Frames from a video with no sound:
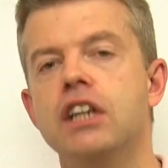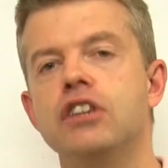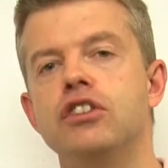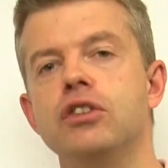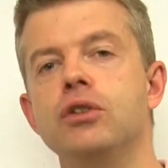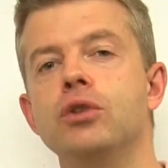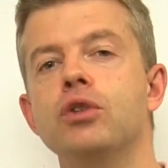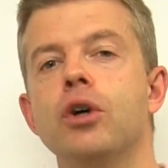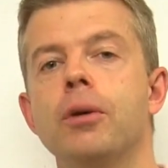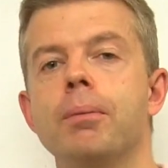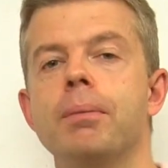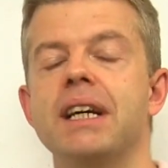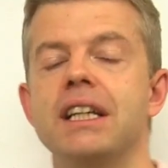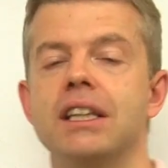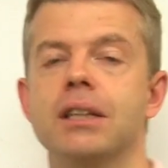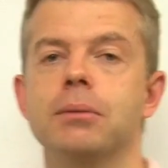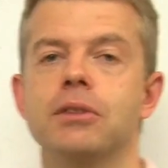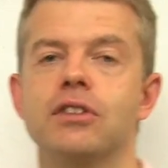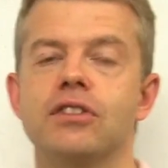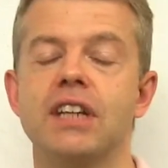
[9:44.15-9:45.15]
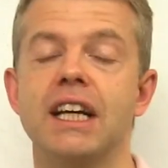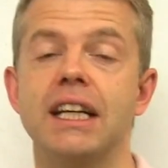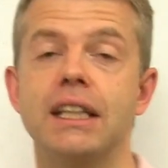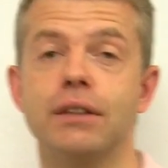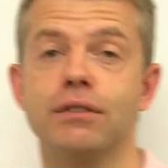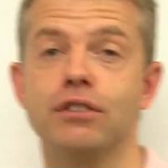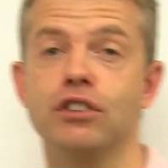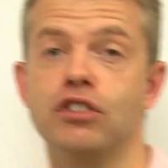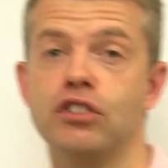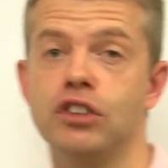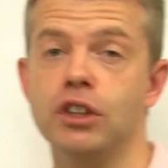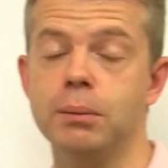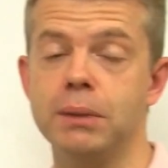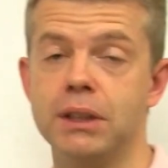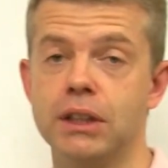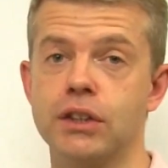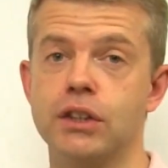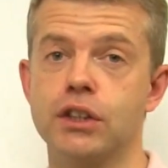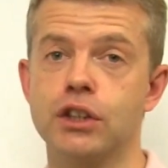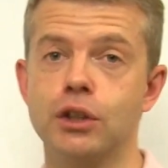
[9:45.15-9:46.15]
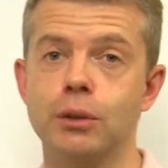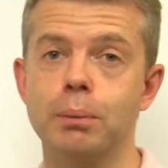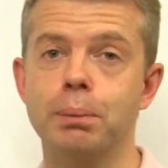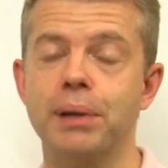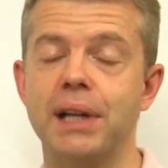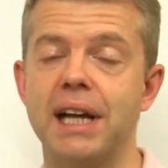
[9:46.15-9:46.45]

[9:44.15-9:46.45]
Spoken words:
Do not make the mistake of assuming that the good